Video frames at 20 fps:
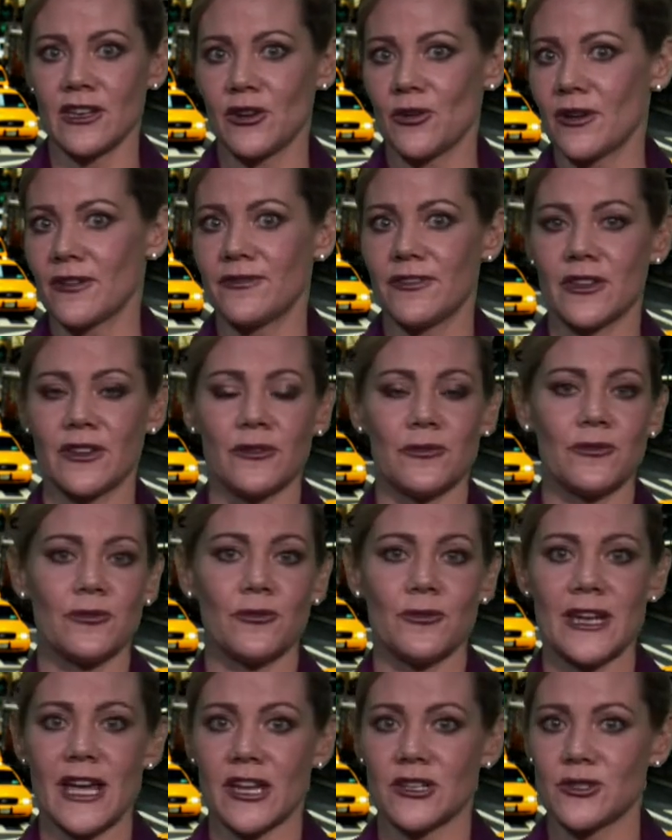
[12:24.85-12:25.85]
of the
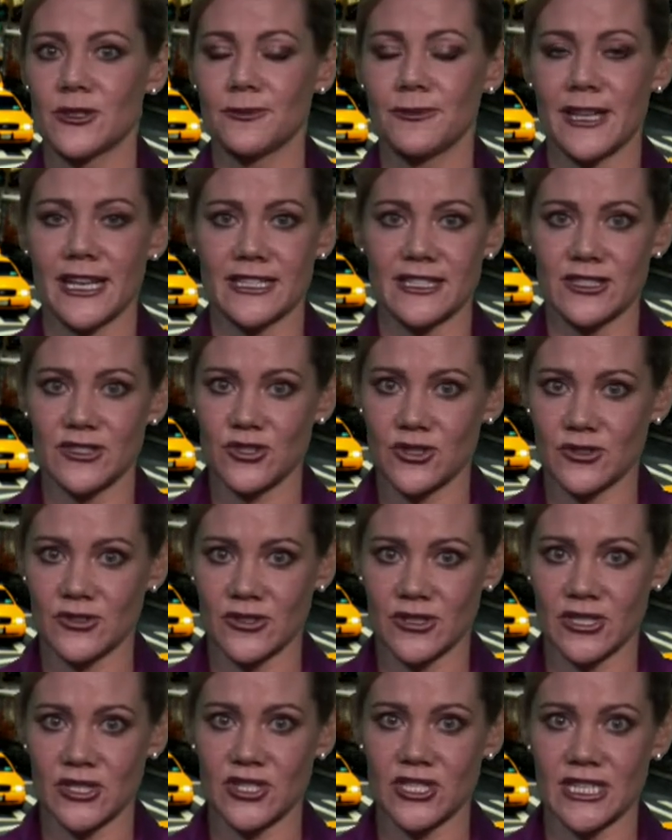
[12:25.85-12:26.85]
300 plus
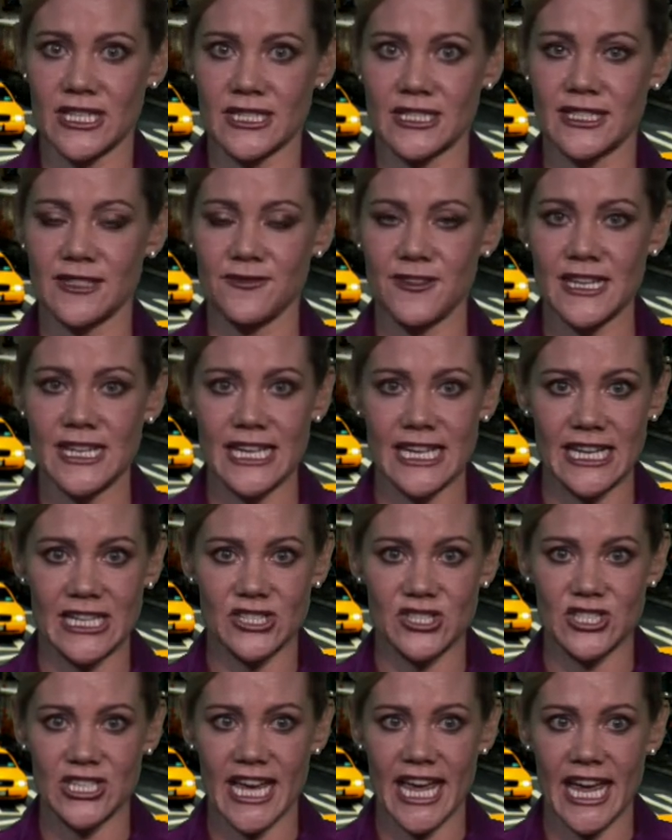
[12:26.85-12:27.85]
children she is feeding
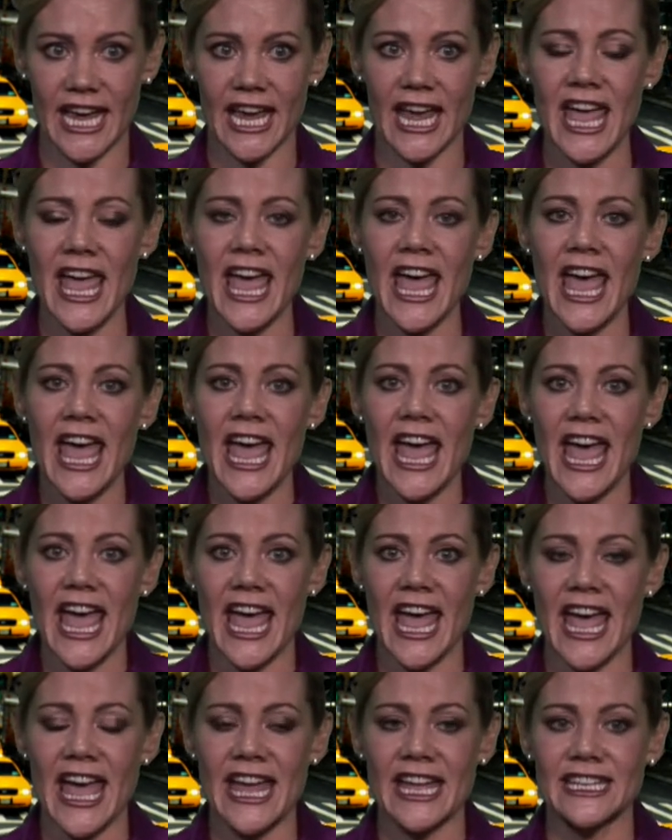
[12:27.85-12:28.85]
each day,
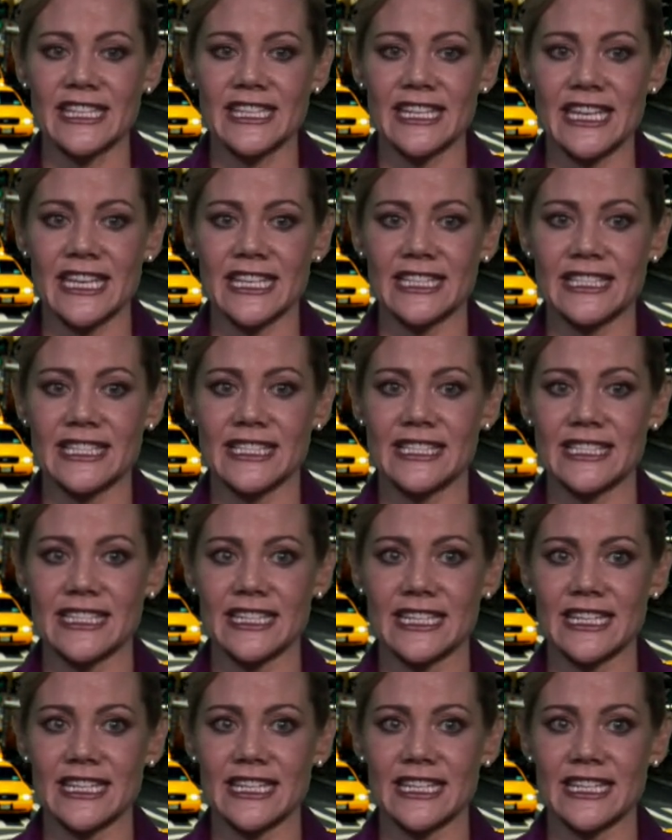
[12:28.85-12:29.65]
and it's